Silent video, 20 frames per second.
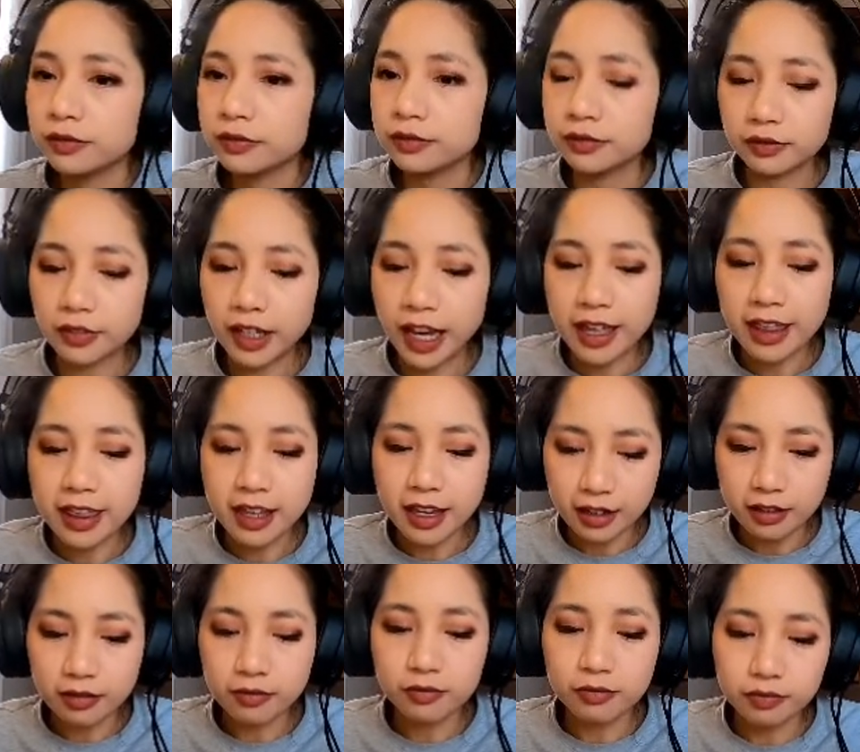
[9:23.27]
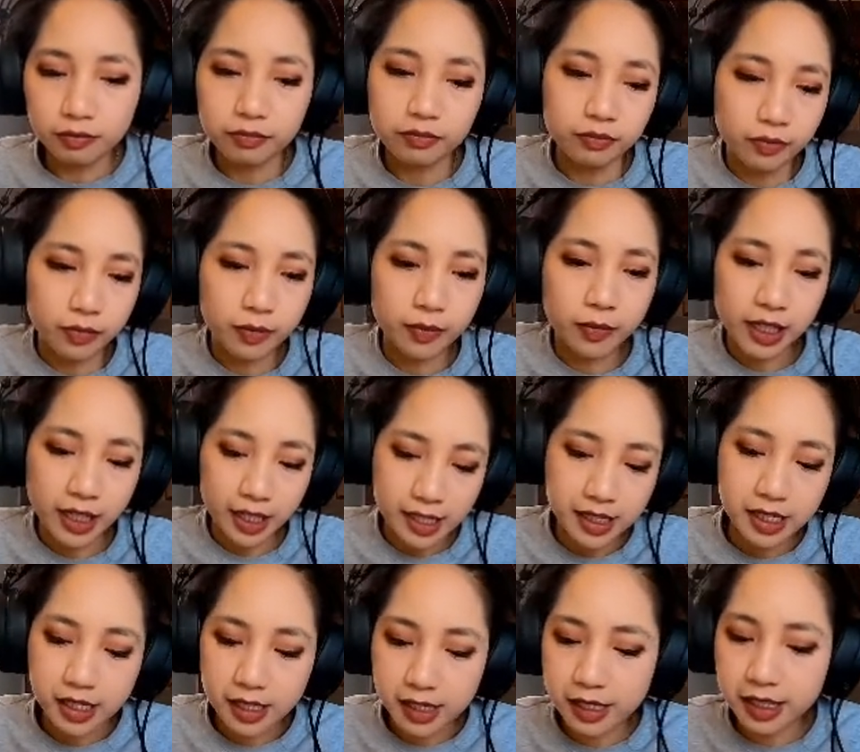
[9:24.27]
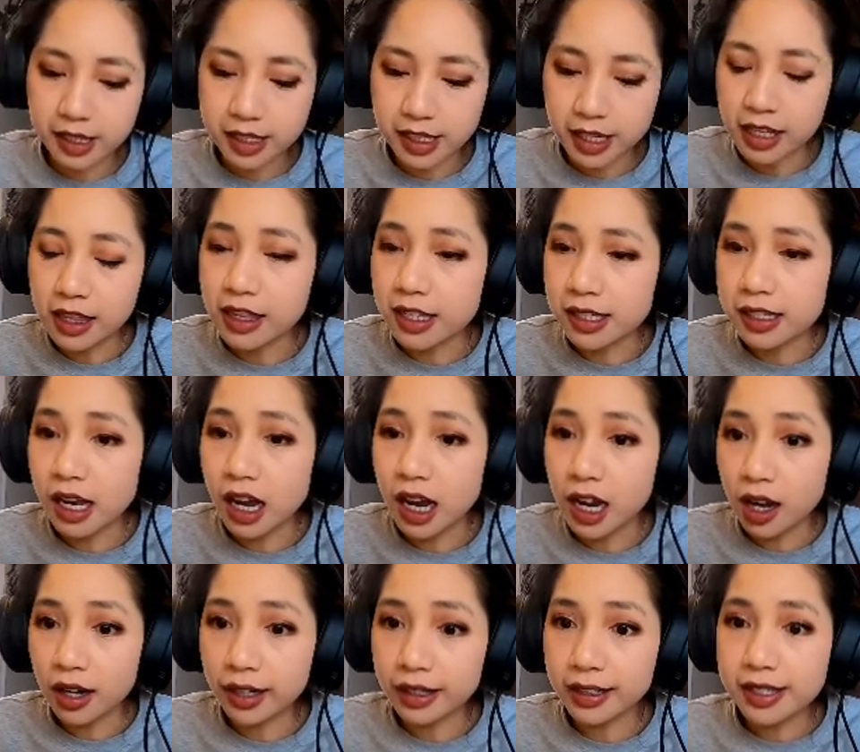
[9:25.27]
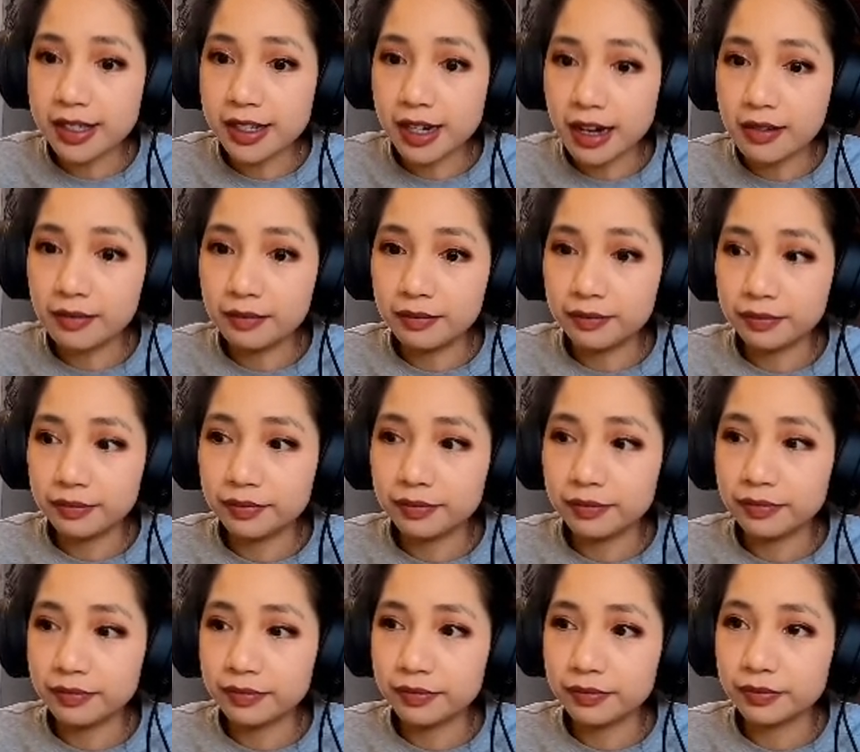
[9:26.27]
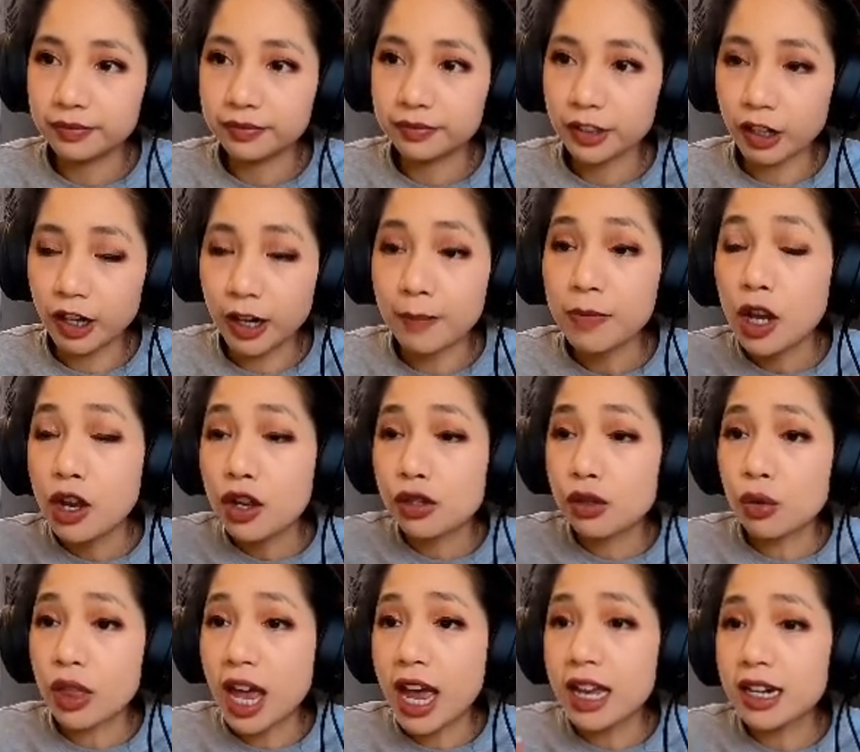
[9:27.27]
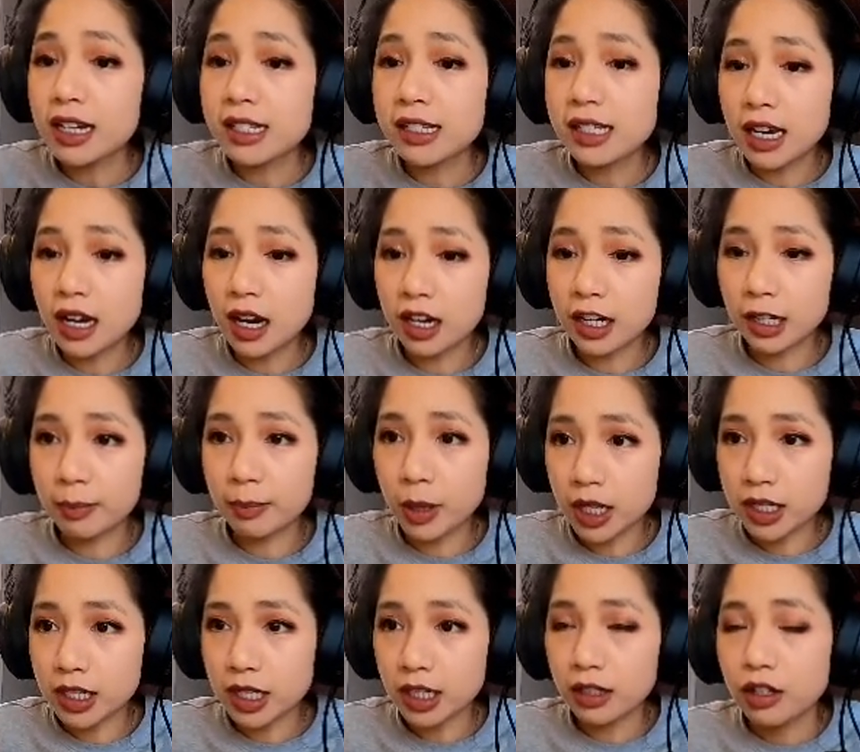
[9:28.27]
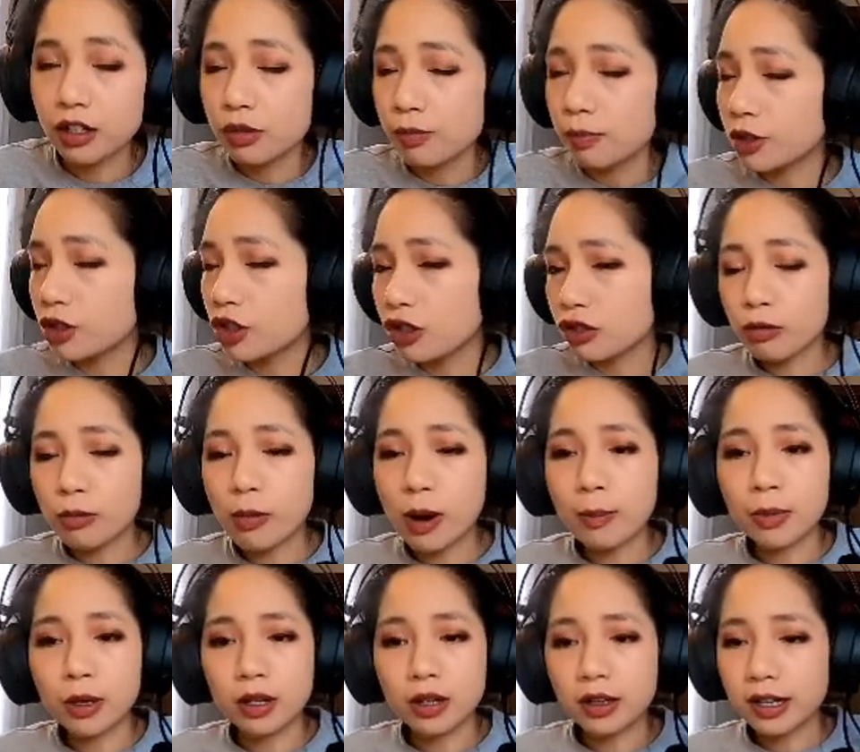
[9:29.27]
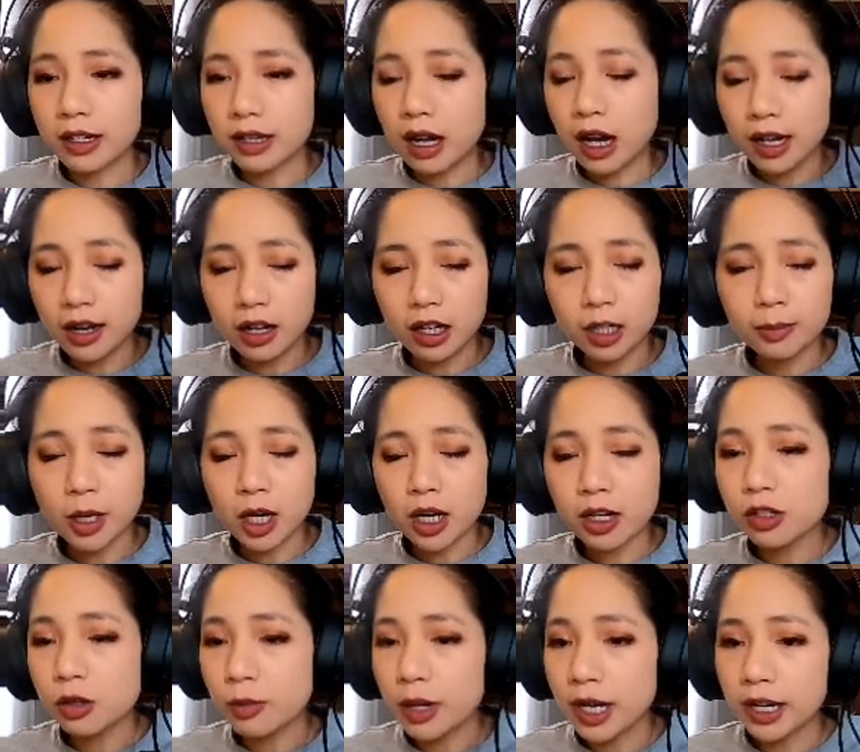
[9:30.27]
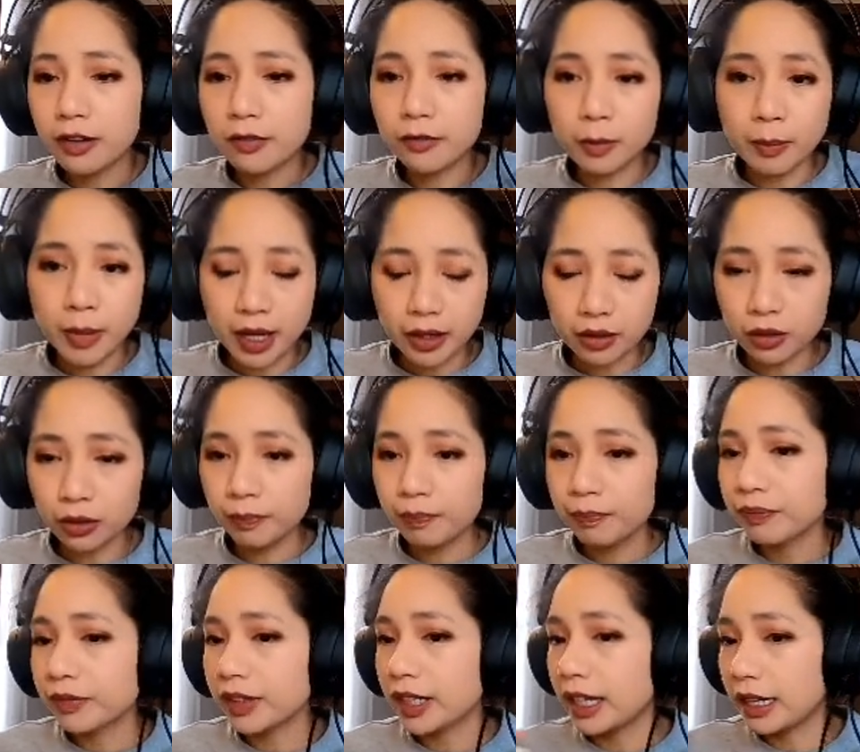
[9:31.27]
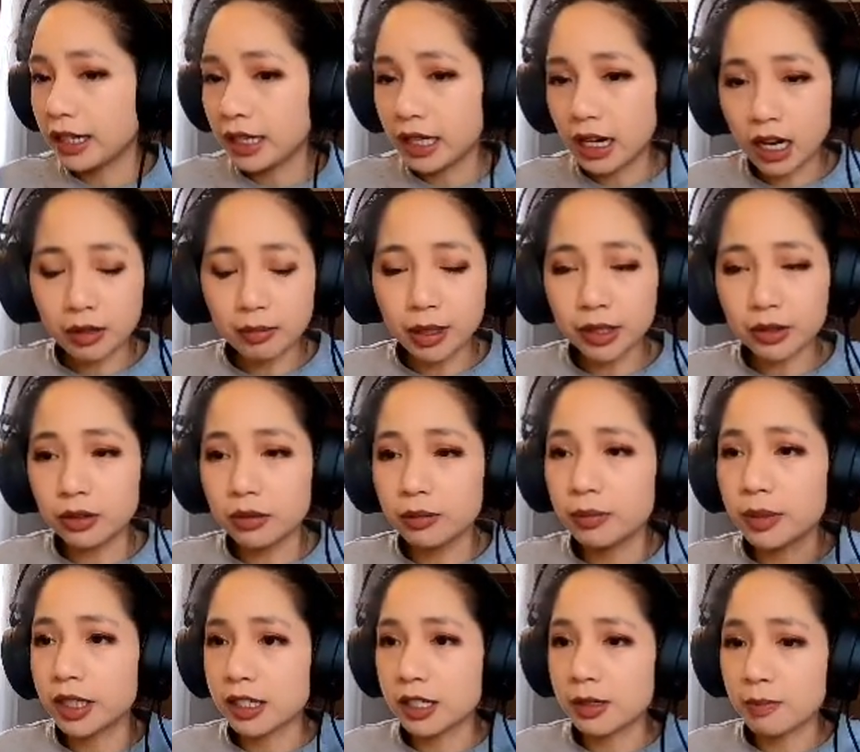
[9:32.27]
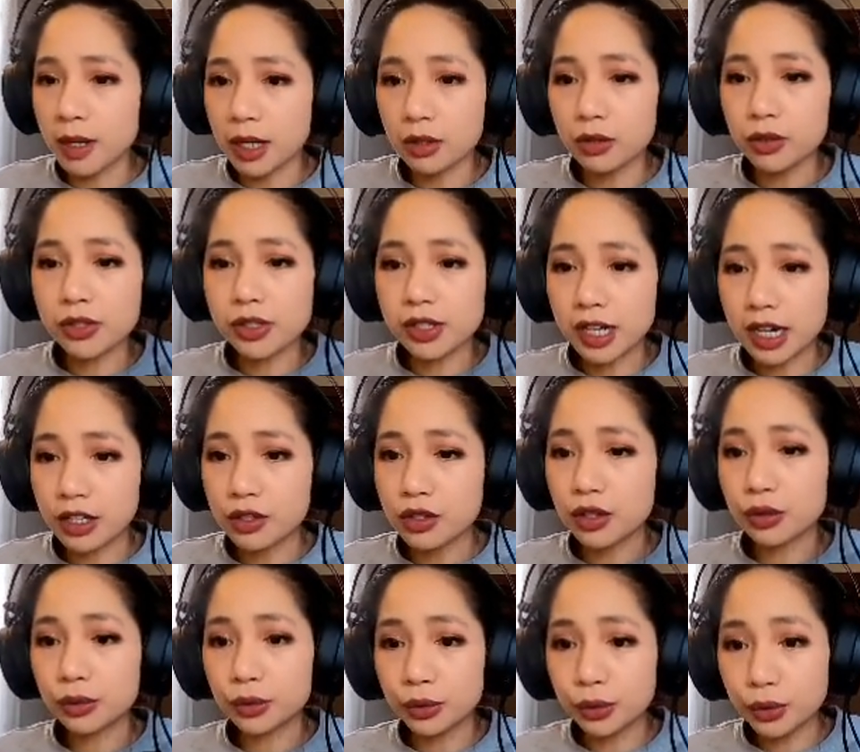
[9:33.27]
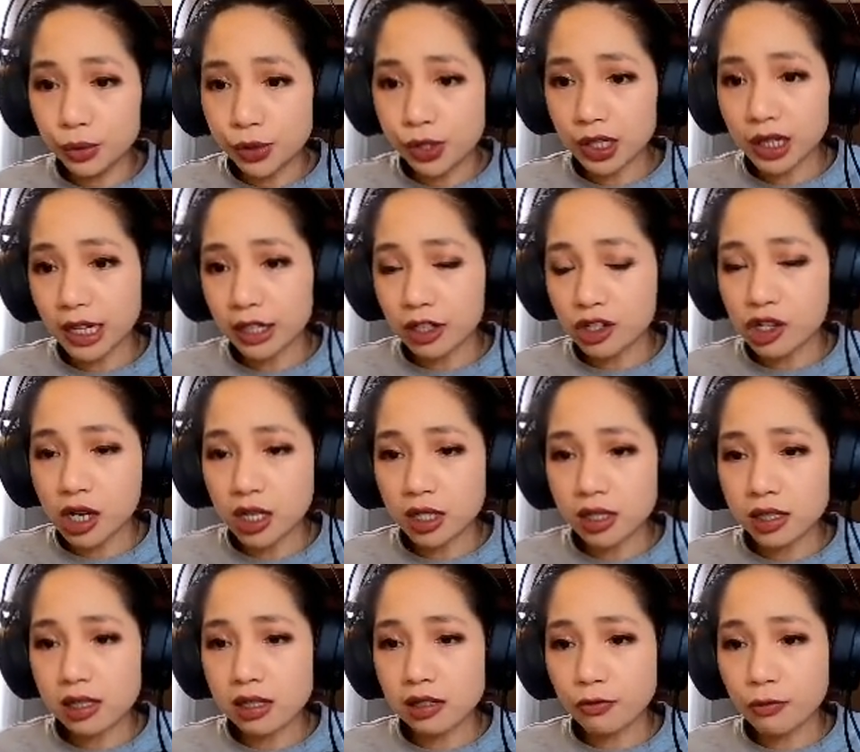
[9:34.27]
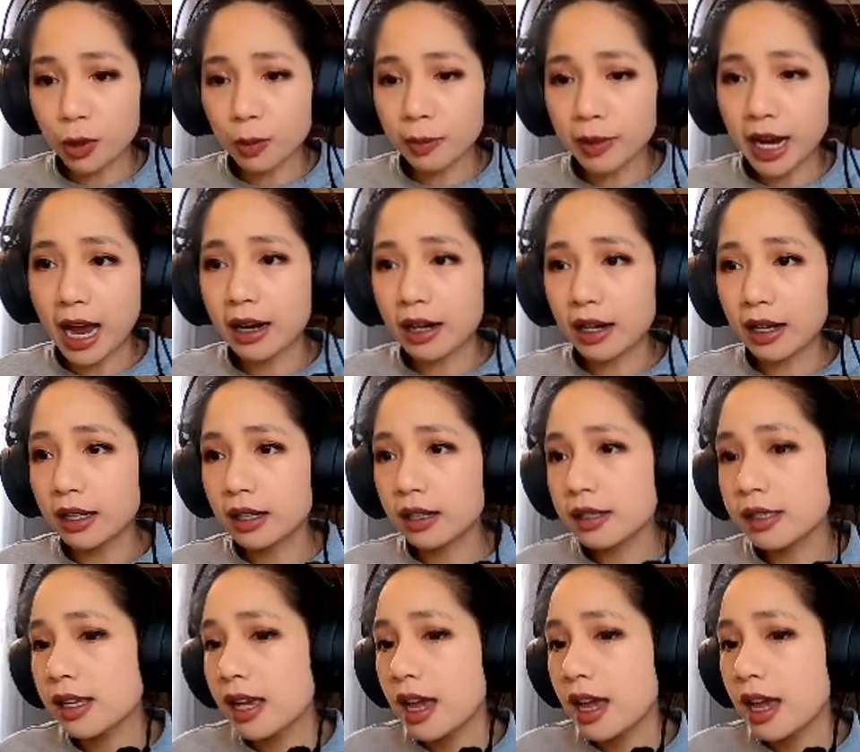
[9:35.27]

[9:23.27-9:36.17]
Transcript: And then it exists in this ionic state. All right, so that is ionic bonding. But just remember, ionic bonds are made of a metal and a nonmetal because metals tend to lose electrons to form cations.